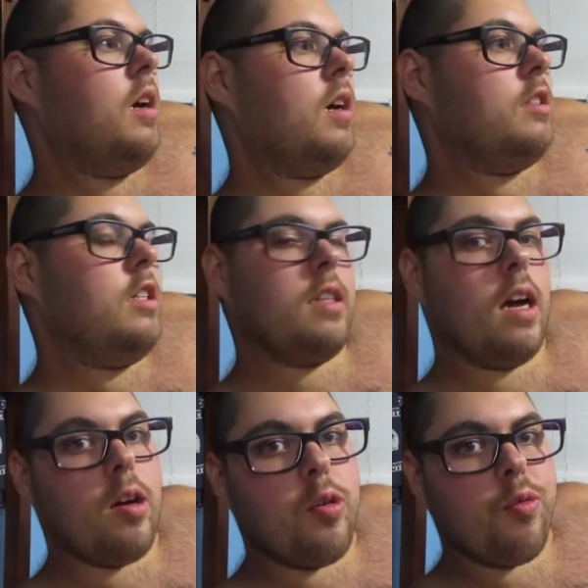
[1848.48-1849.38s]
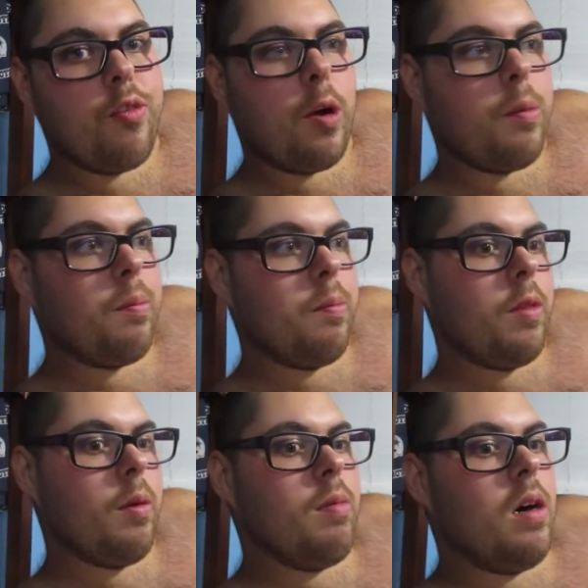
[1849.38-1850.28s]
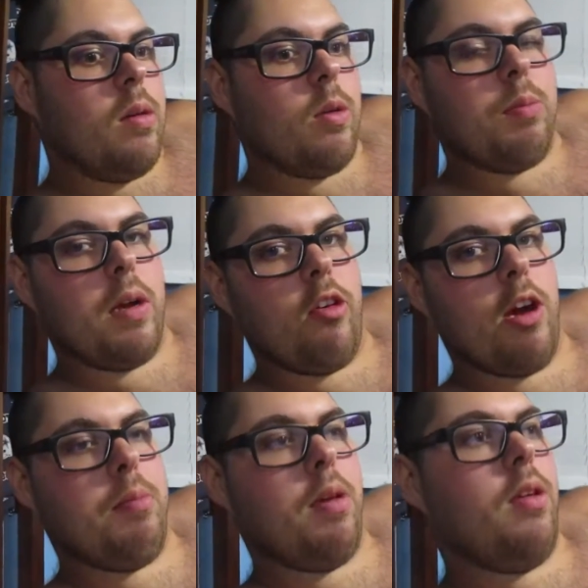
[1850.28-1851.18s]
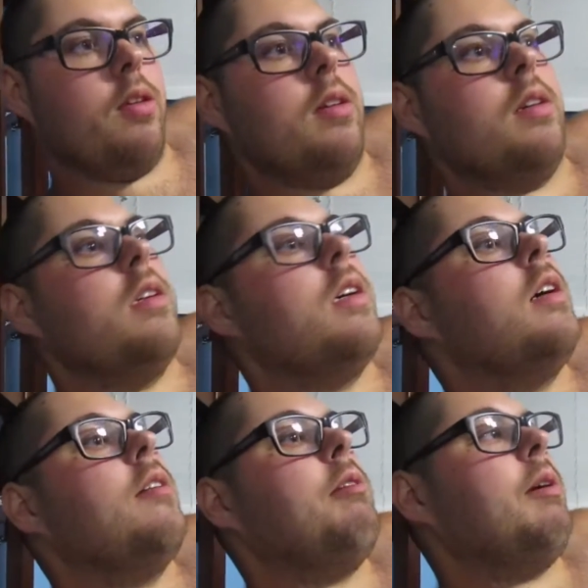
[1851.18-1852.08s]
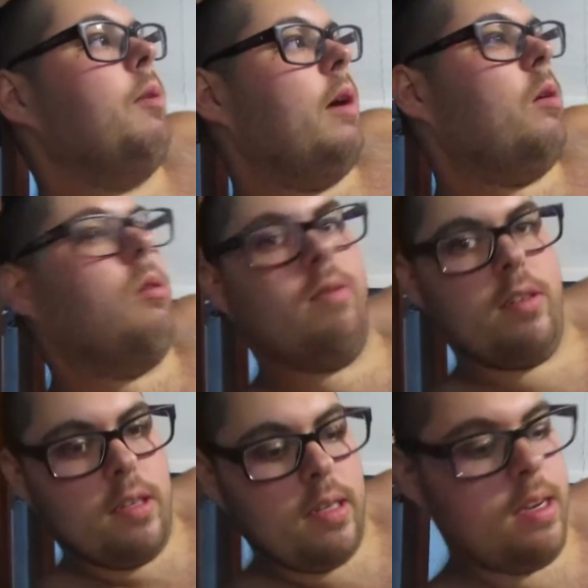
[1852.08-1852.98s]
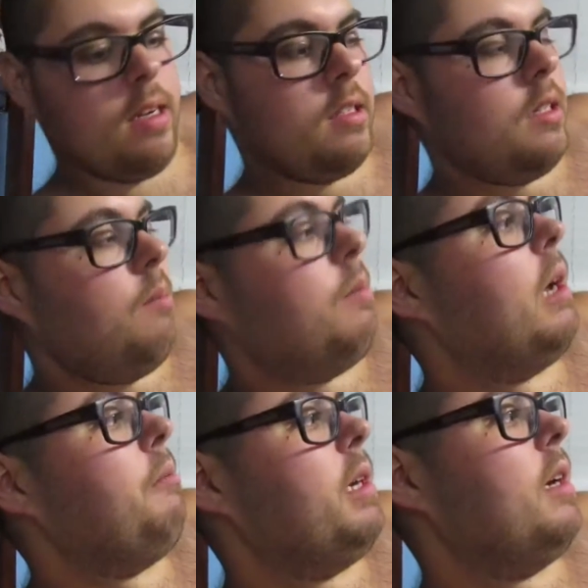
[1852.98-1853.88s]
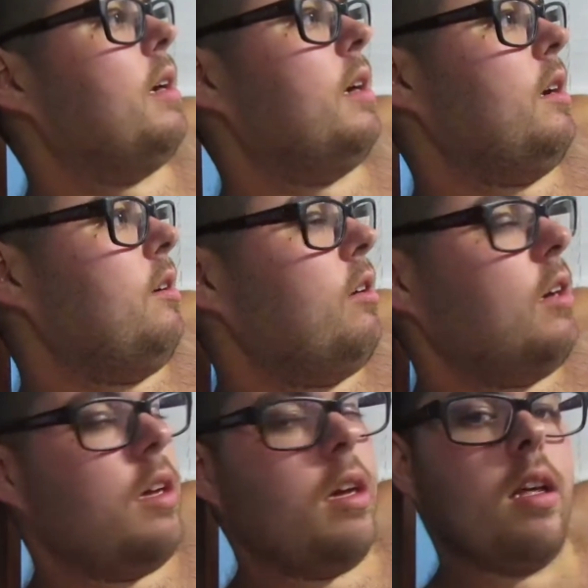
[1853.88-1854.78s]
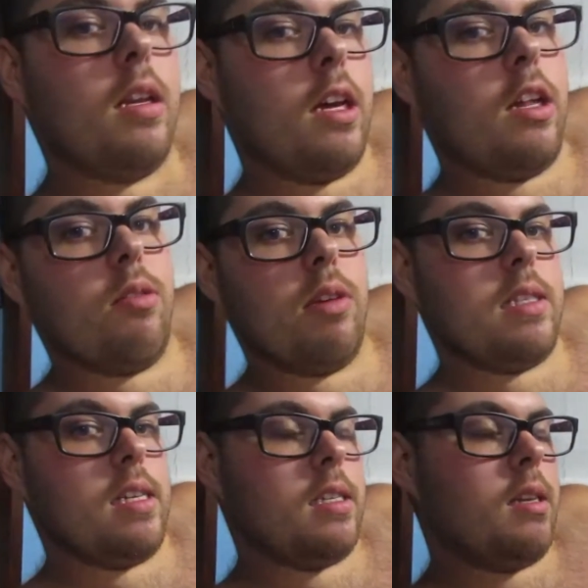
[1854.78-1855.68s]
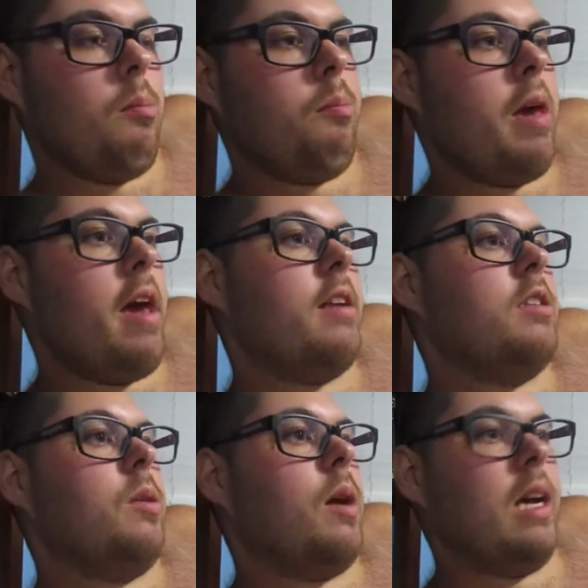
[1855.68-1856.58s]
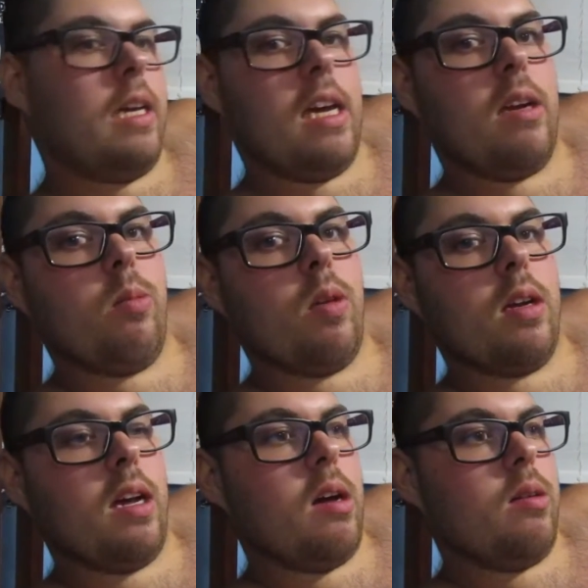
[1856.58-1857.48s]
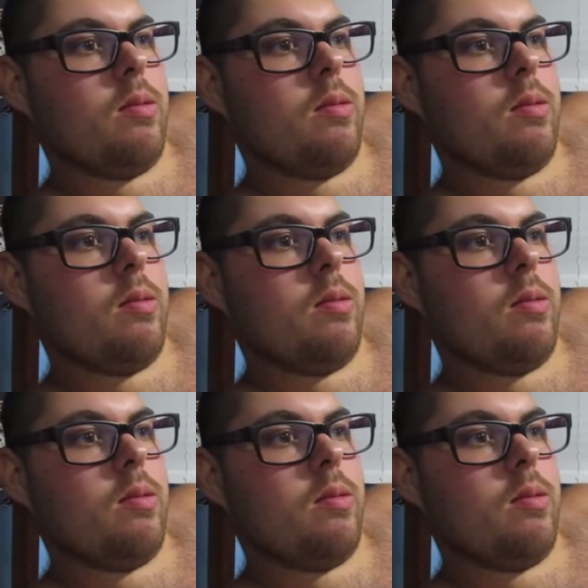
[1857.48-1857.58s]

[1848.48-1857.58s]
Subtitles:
Just got home from the mall with my grandmother. We went over to Dick's to buy me another resistant band so I can work out